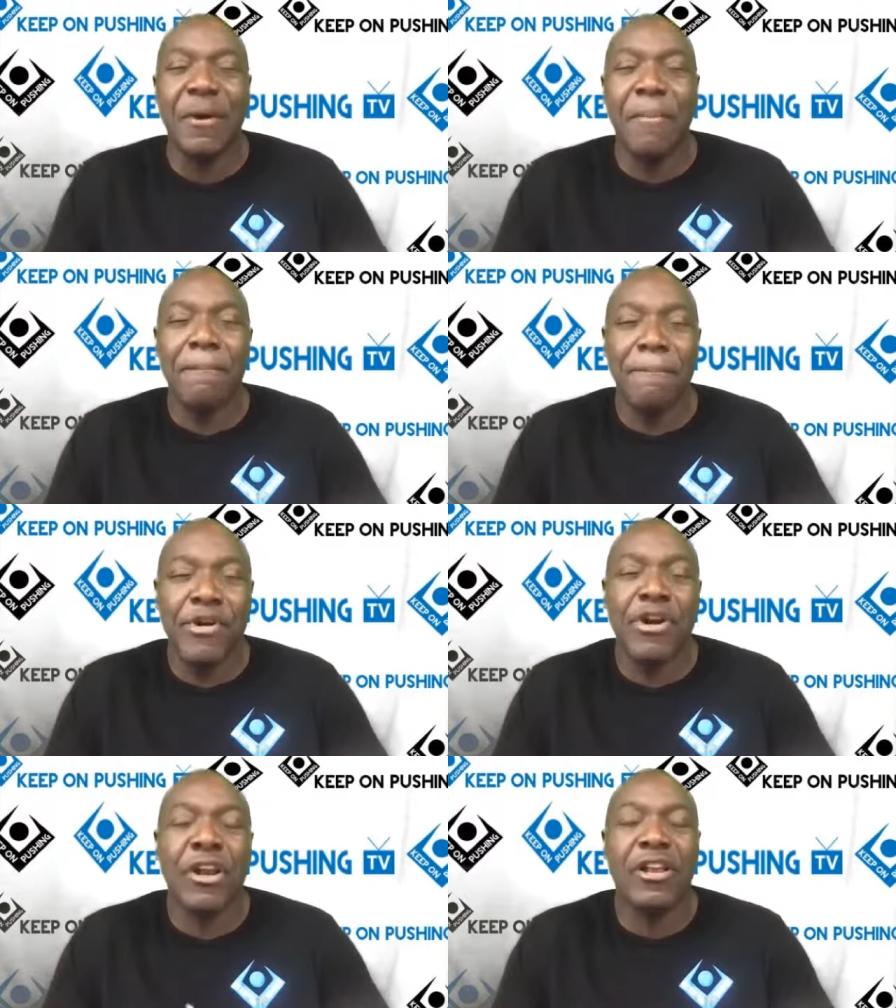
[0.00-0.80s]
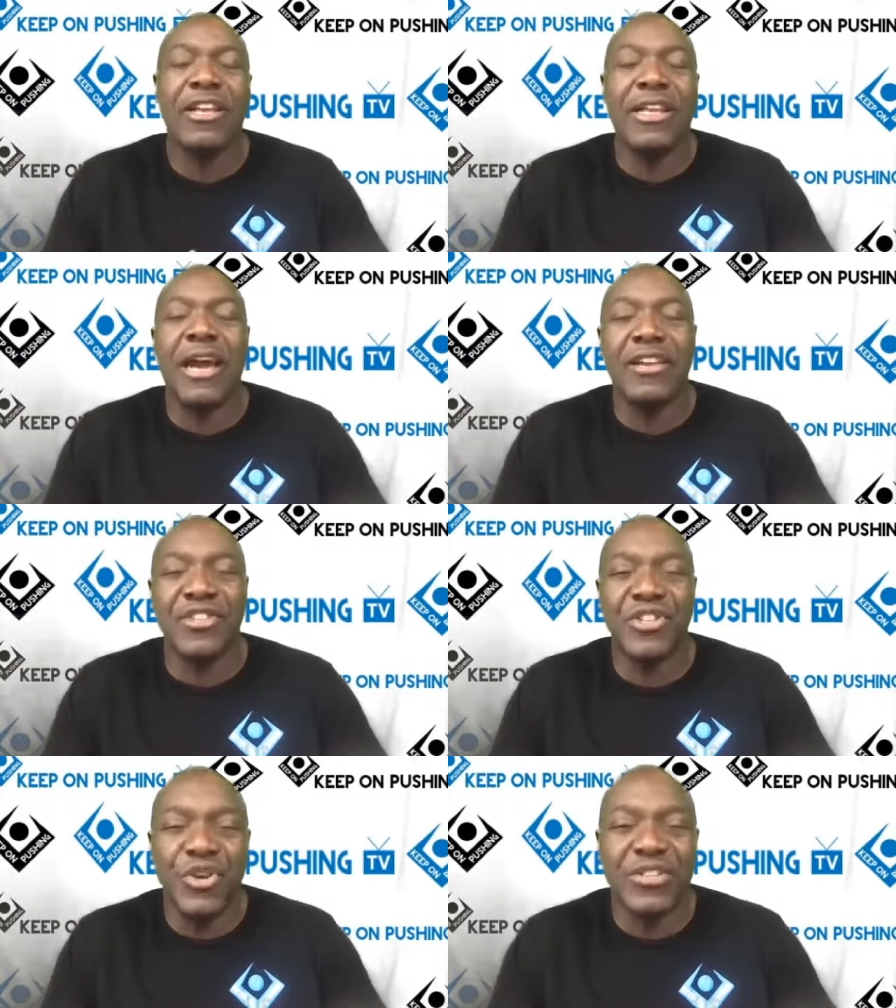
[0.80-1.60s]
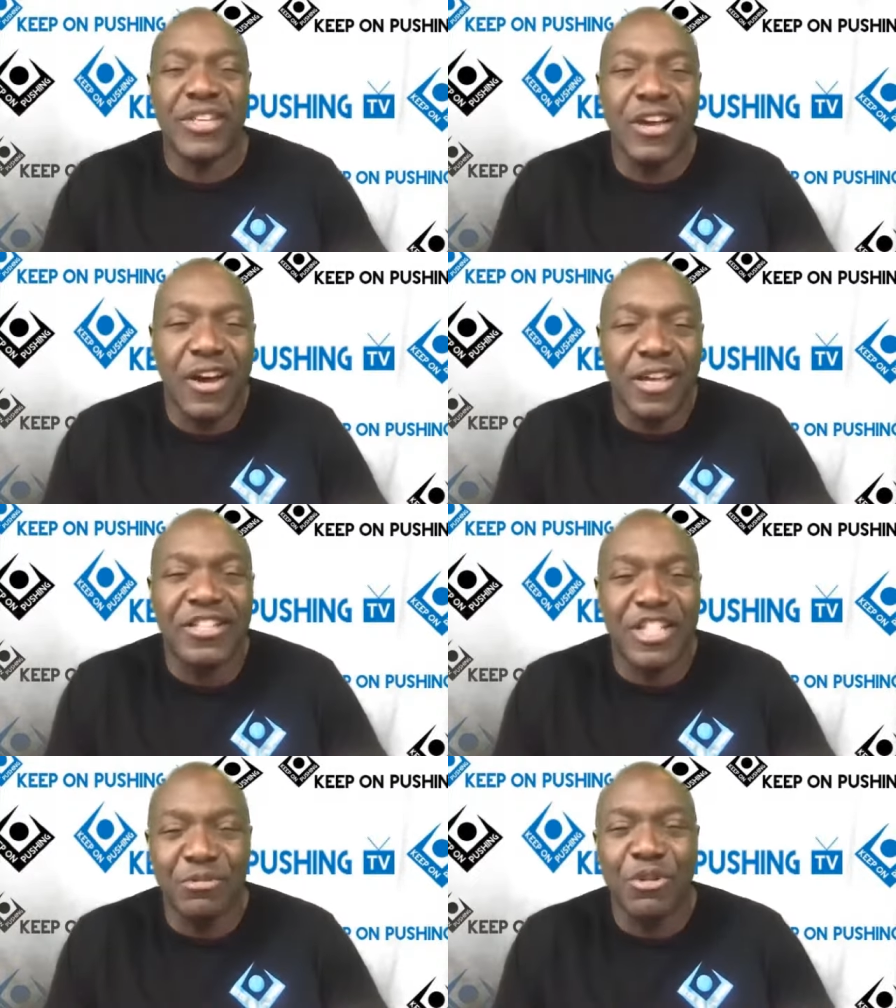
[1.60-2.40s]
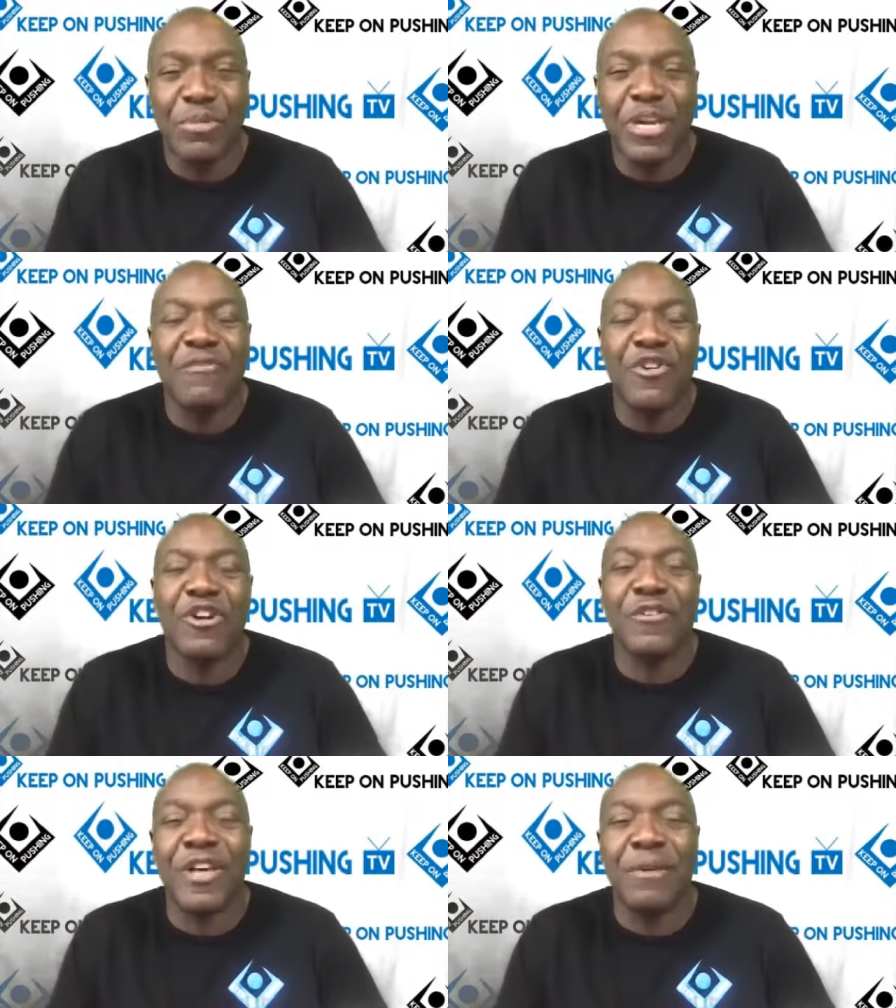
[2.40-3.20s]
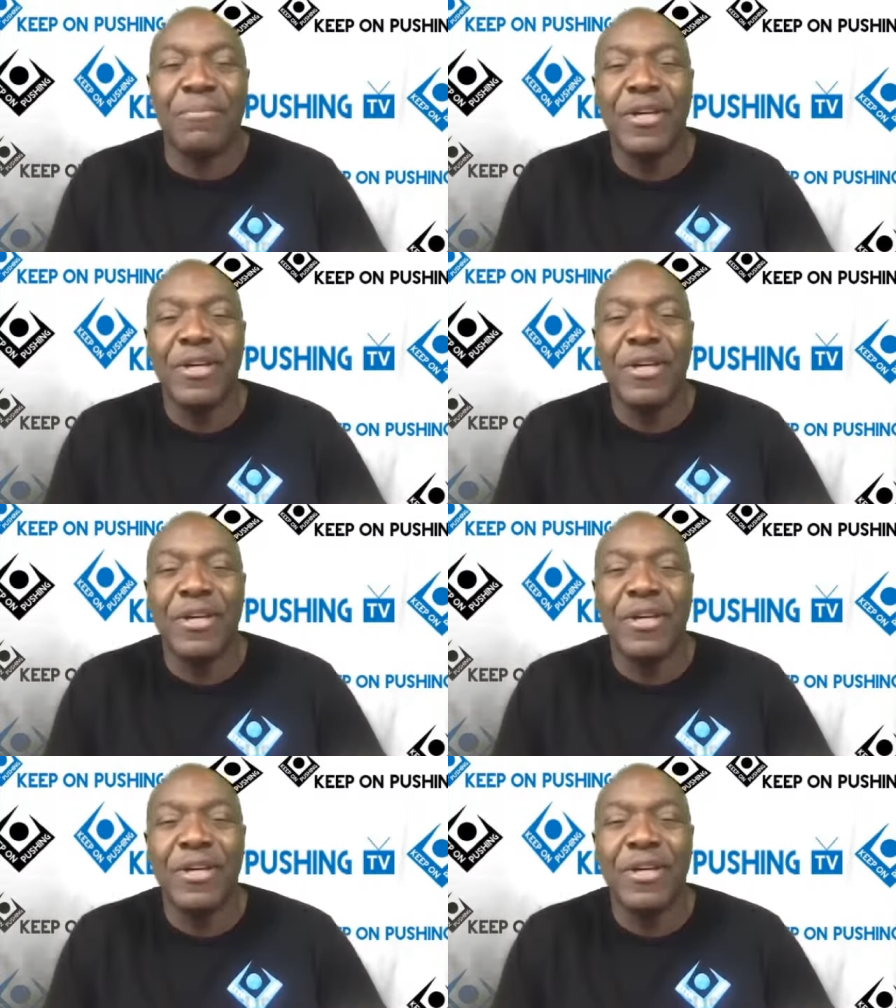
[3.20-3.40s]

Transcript: Miracle on Ice USA hockey team. You may have heard of them.